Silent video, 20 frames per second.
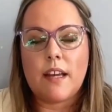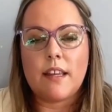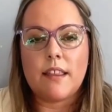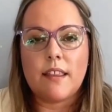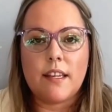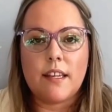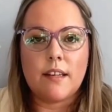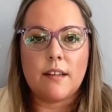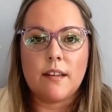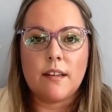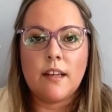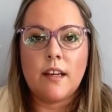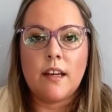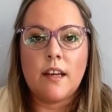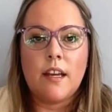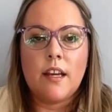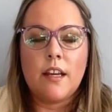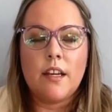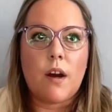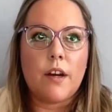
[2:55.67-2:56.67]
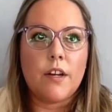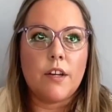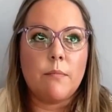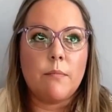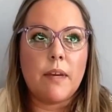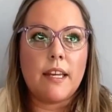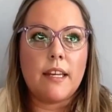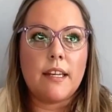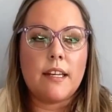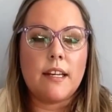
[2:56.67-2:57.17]
I think while you
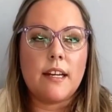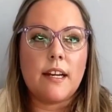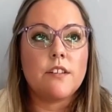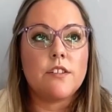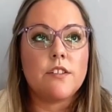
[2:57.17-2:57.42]
make